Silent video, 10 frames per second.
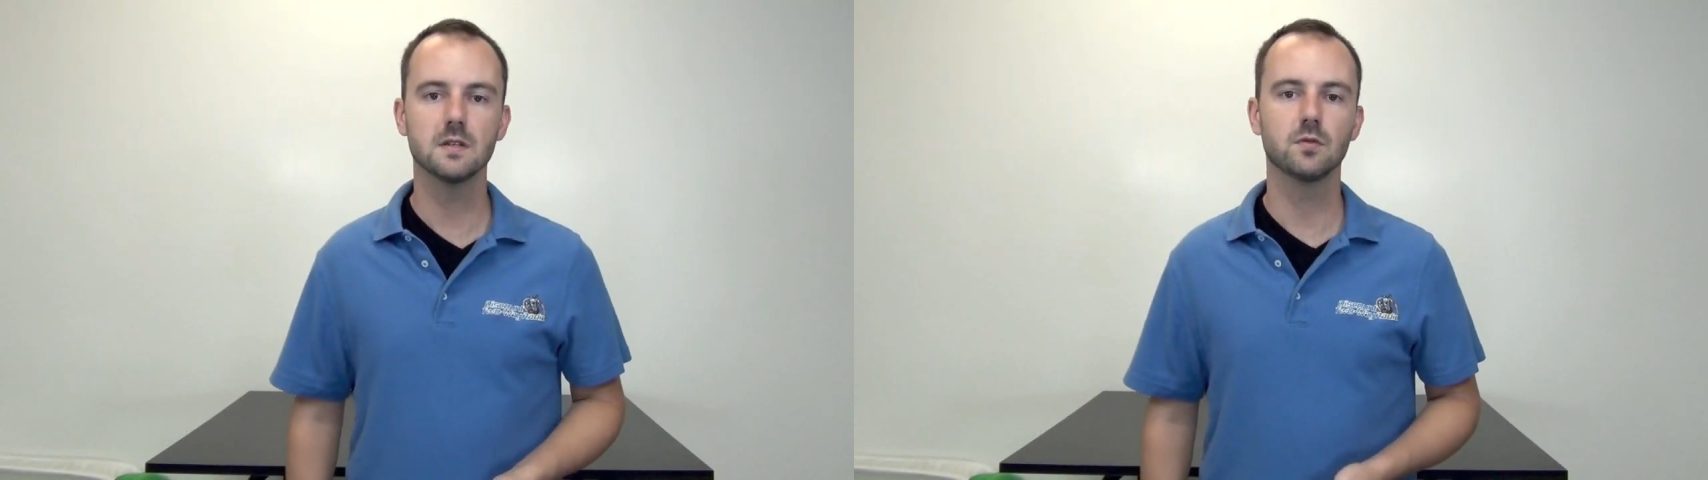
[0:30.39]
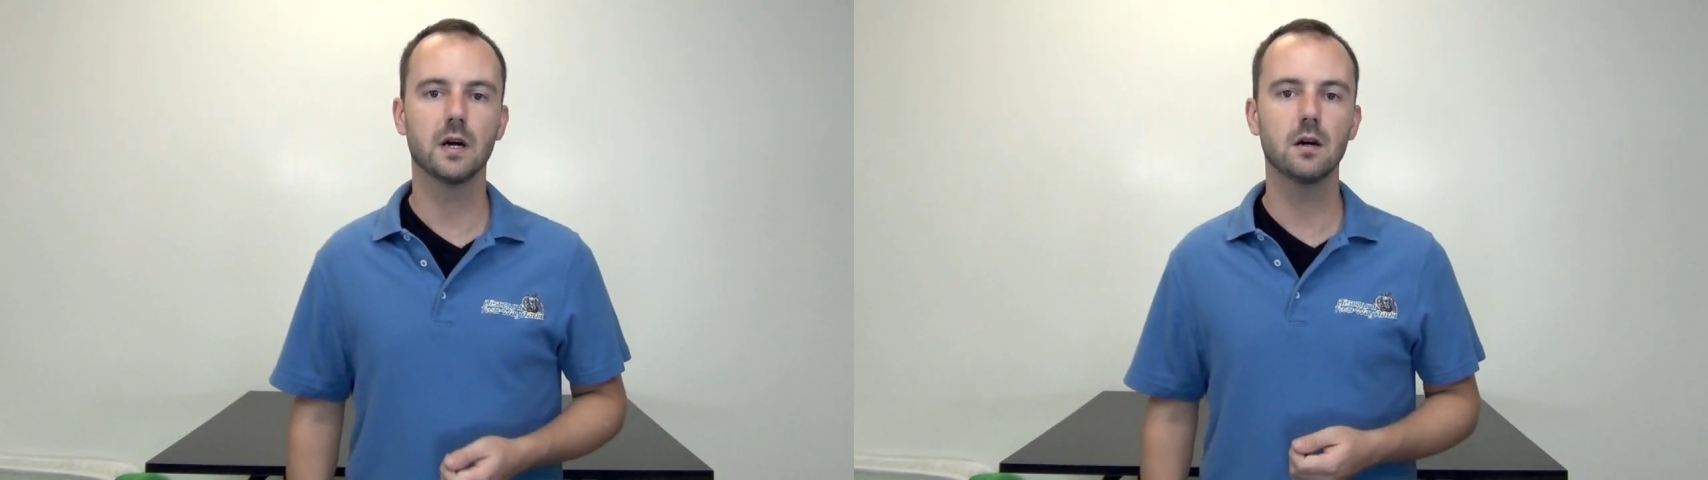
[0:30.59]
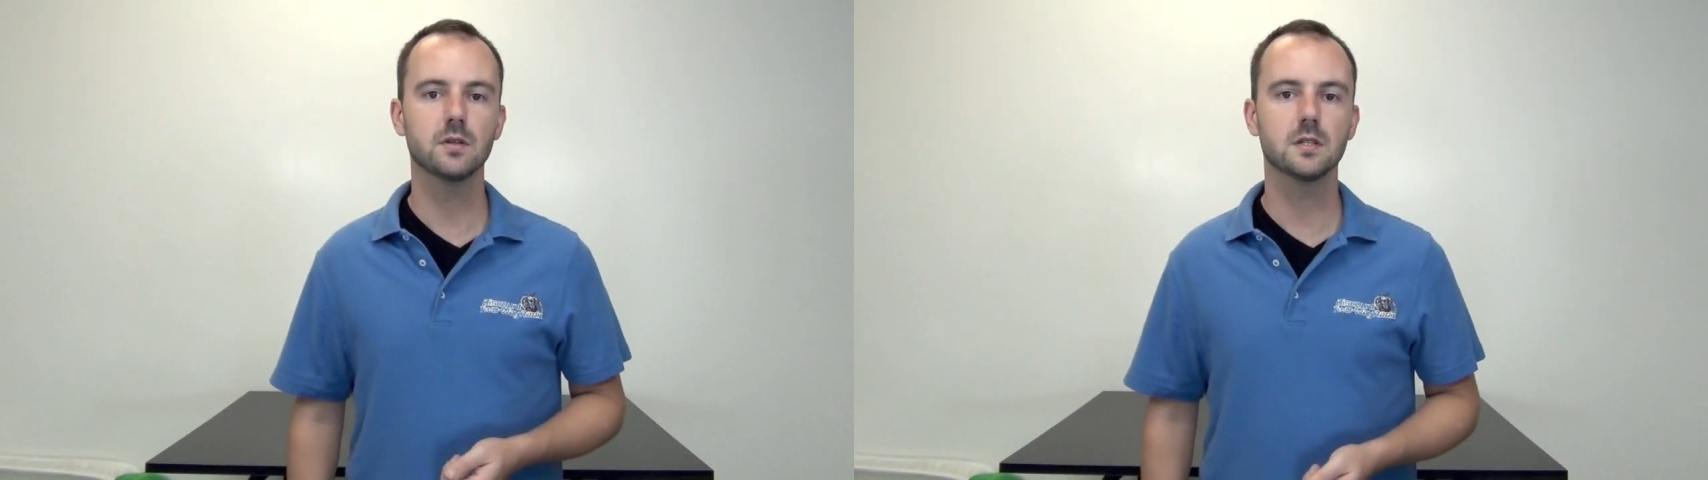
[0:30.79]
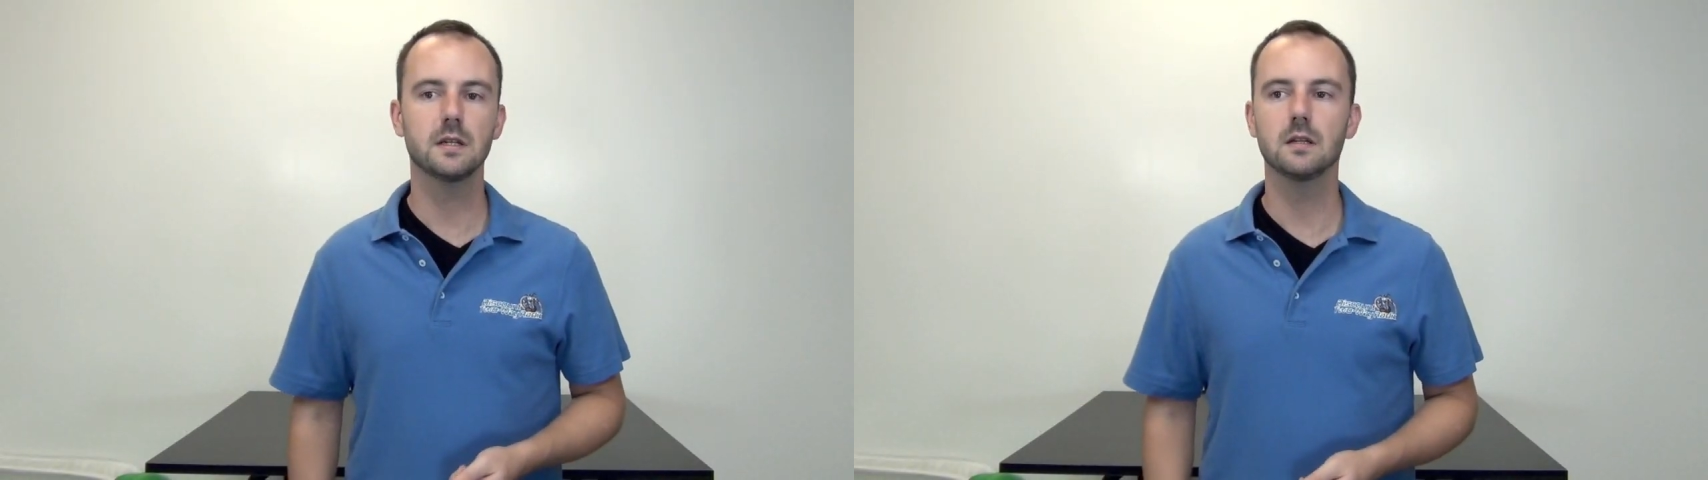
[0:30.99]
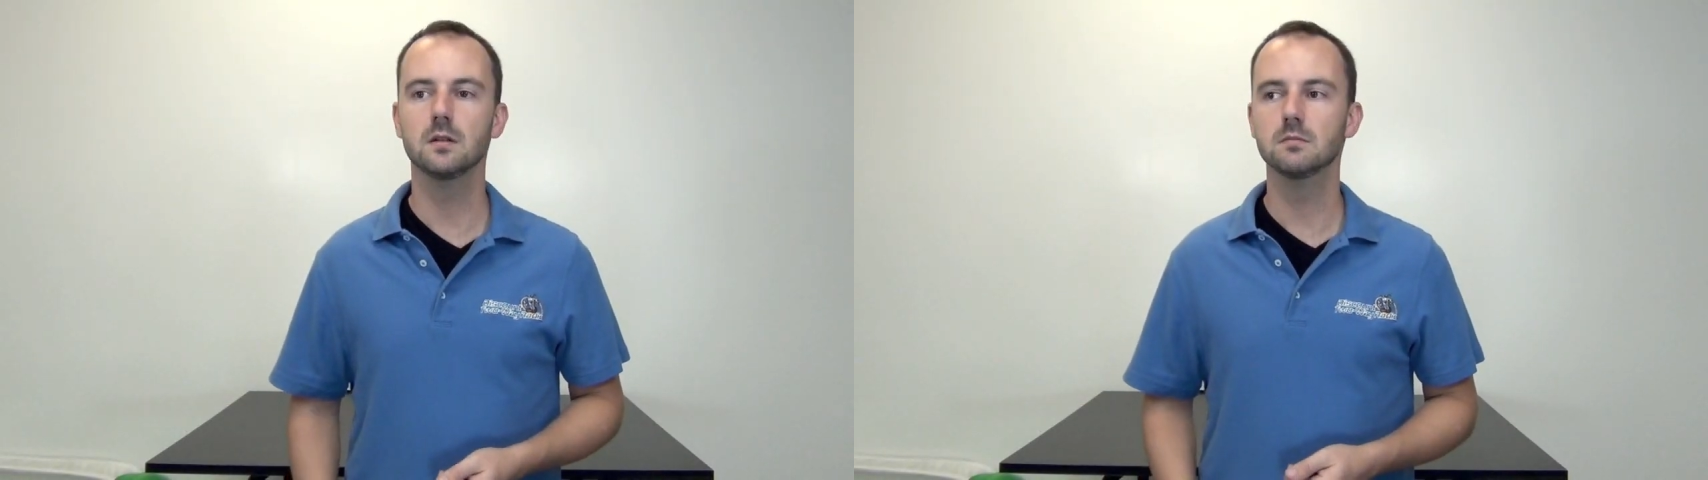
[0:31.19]
is if you're out
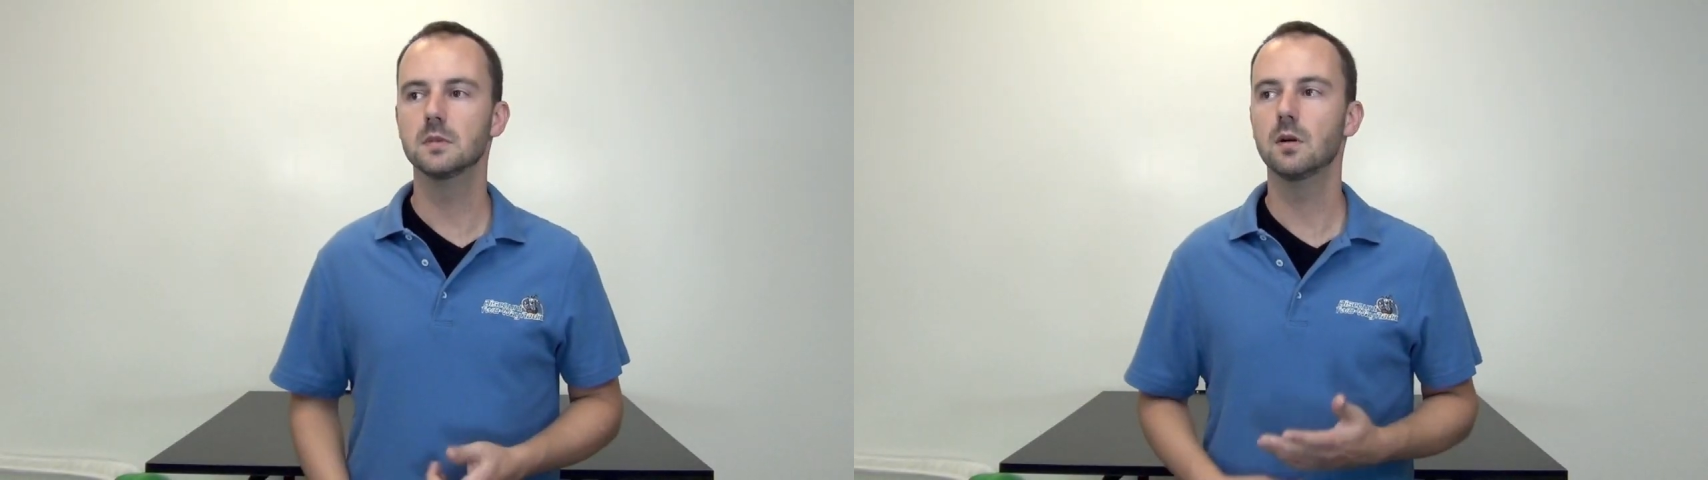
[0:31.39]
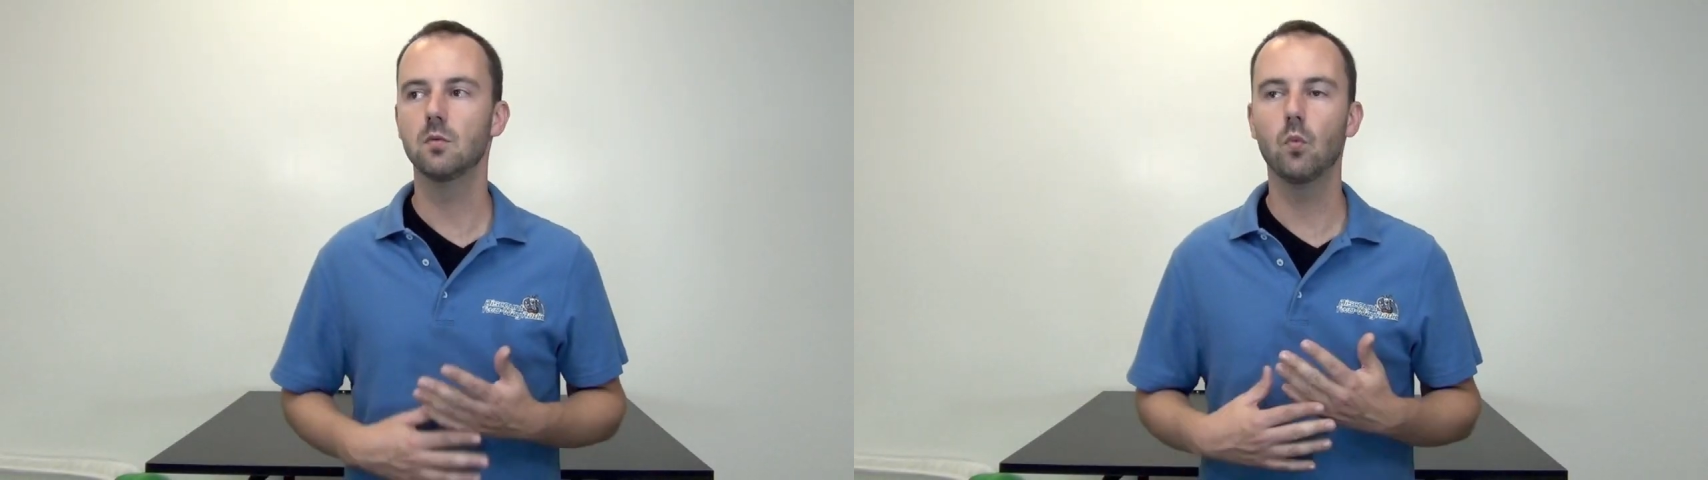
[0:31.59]
in uh,